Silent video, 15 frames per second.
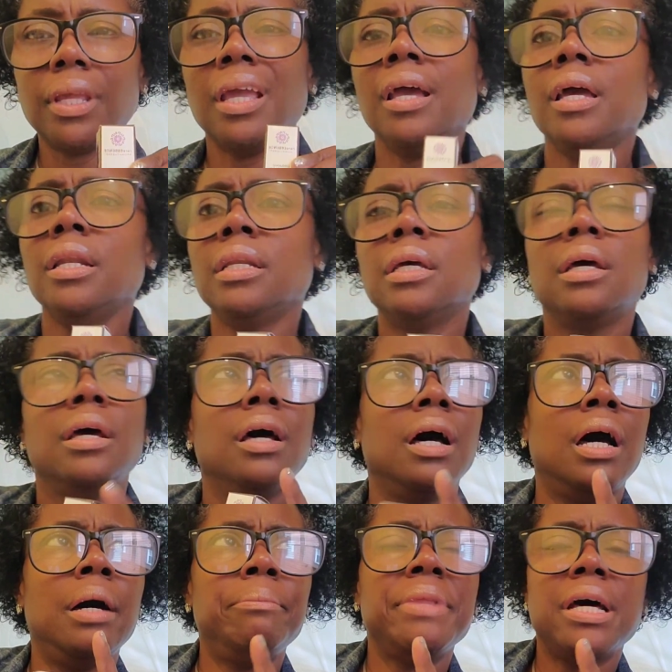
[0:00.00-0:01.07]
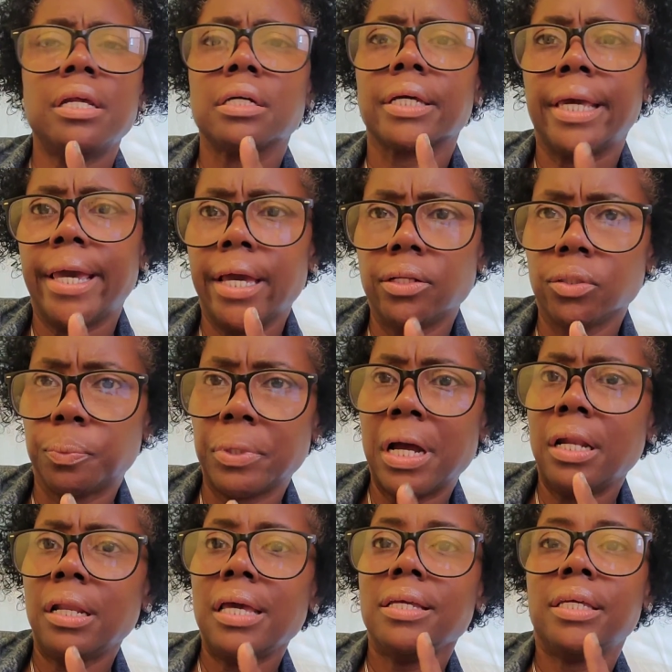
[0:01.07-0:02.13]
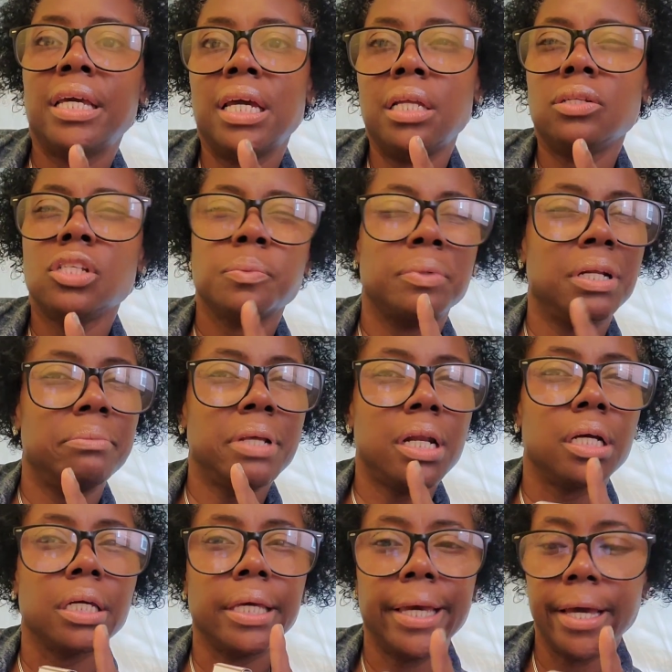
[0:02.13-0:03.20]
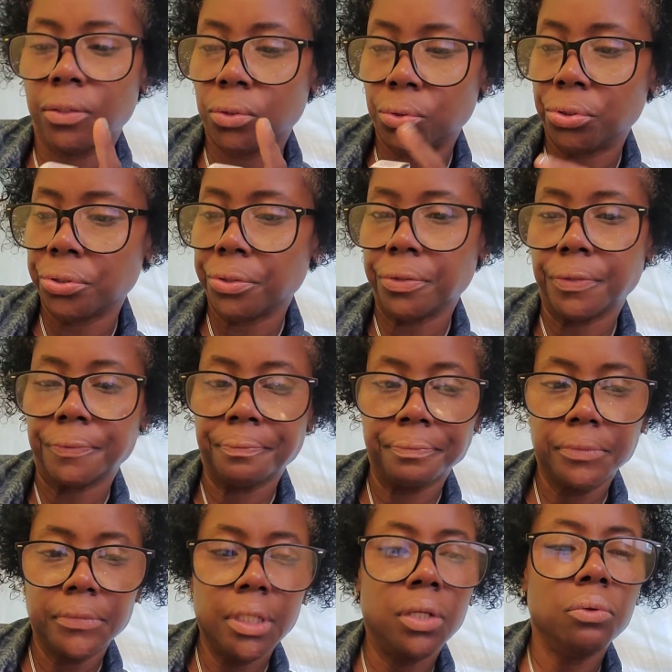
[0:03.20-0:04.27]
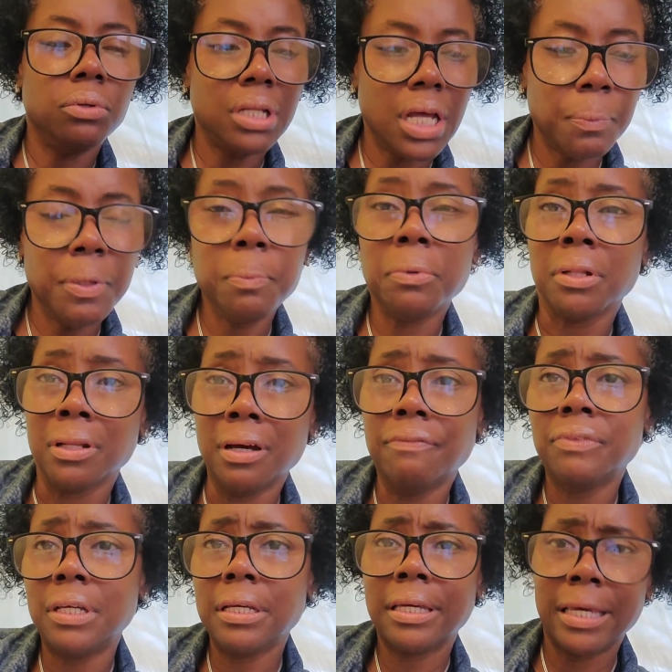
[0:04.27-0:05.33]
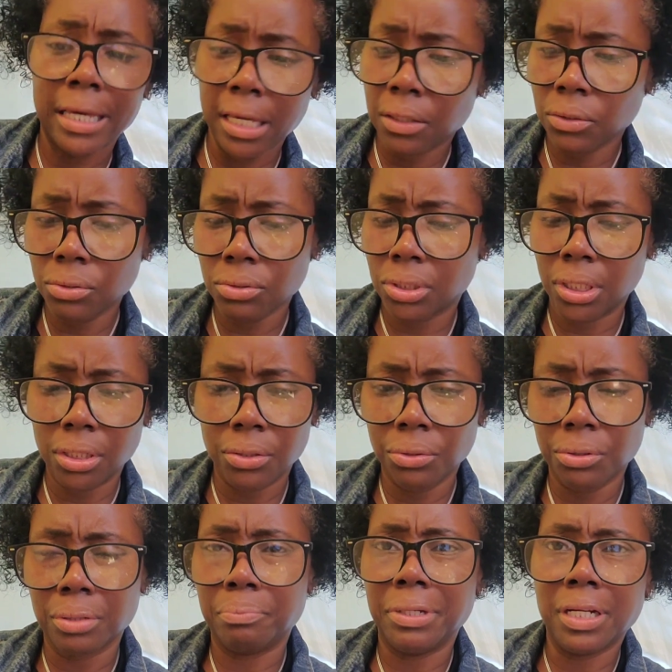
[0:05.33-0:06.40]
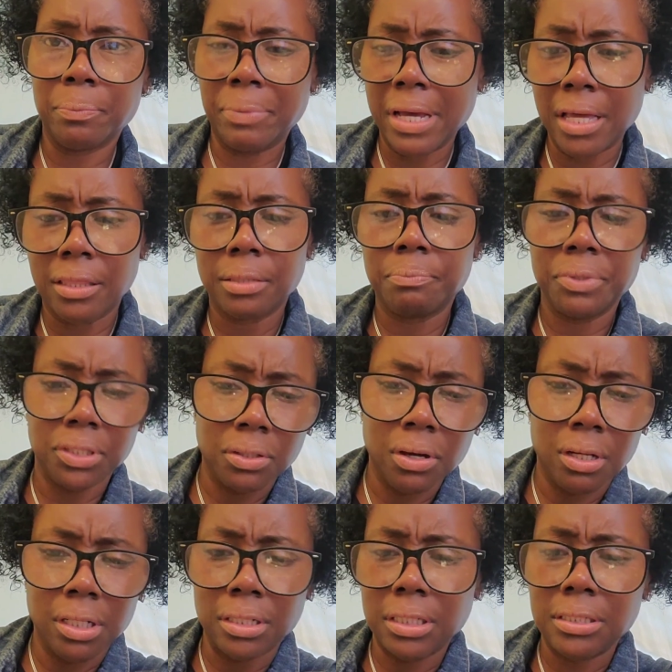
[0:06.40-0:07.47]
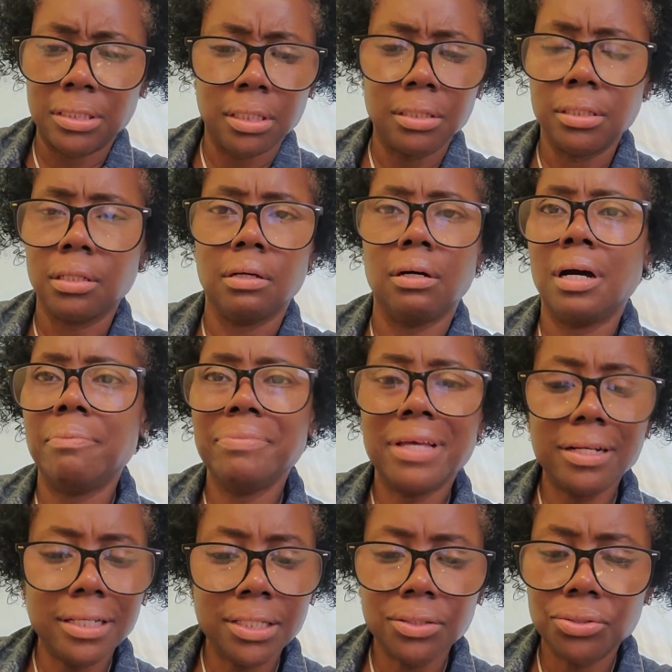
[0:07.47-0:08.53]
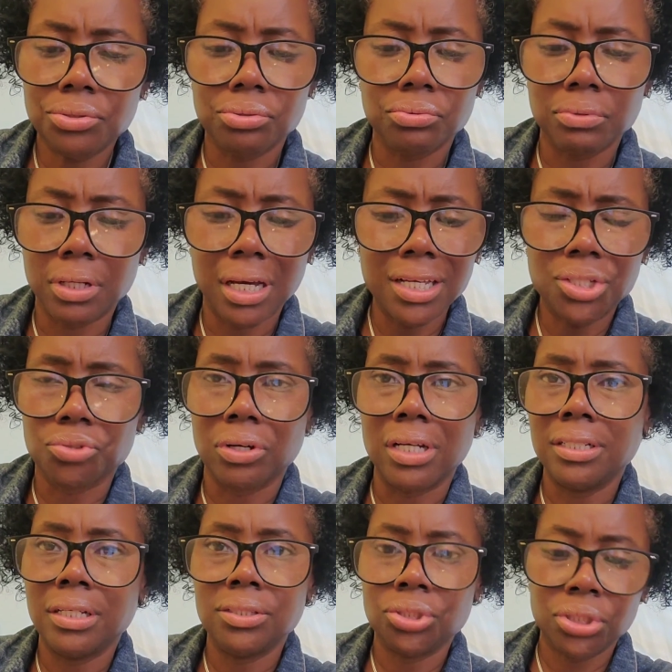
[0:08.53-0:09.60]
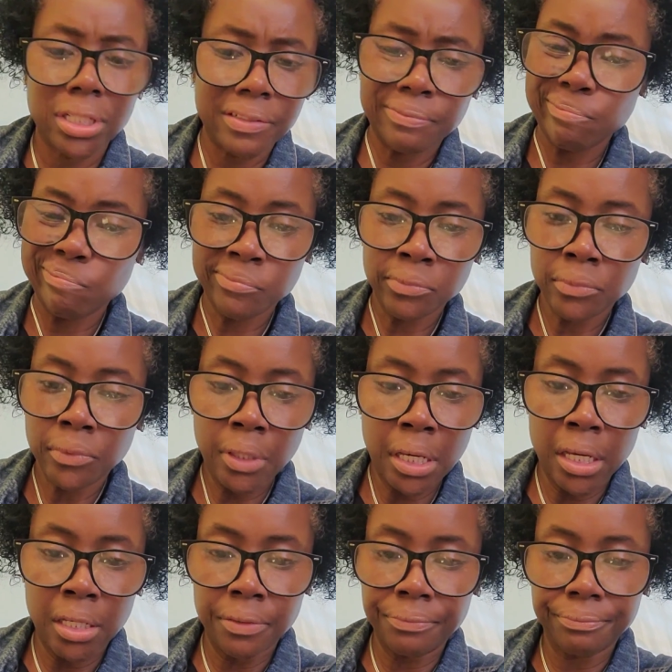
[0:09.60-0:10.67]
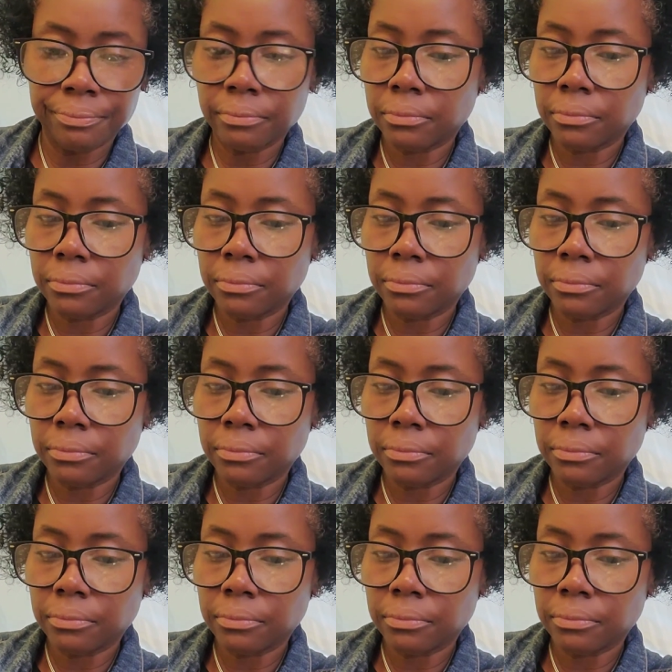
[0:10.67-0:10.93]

and I'm not a candle. I like candles, but I'm not a candle girl. I know a lot of people love their candles. They go to Bed Bath and Beyond and they start. No, I'm not into. I tried that shit, and